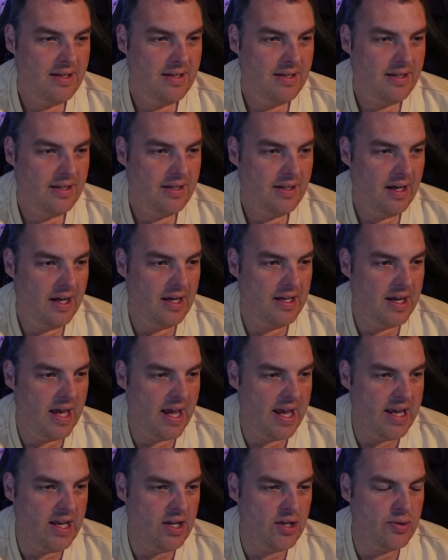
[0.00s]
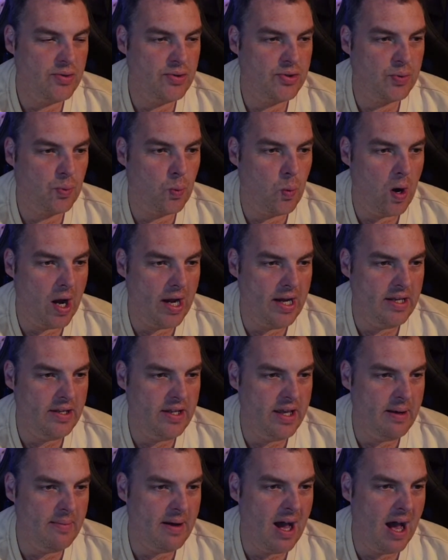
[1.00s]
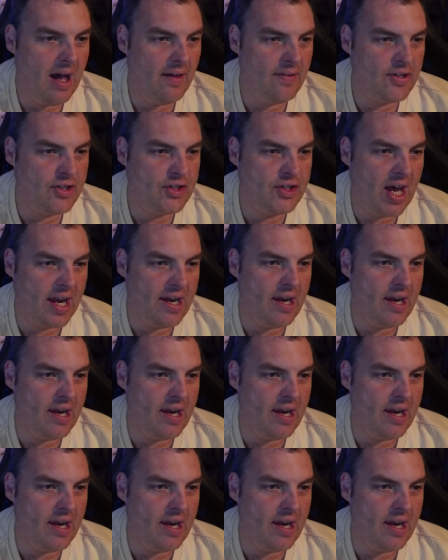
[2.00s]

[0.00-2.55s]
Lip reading: And Eagles win it out of the centre.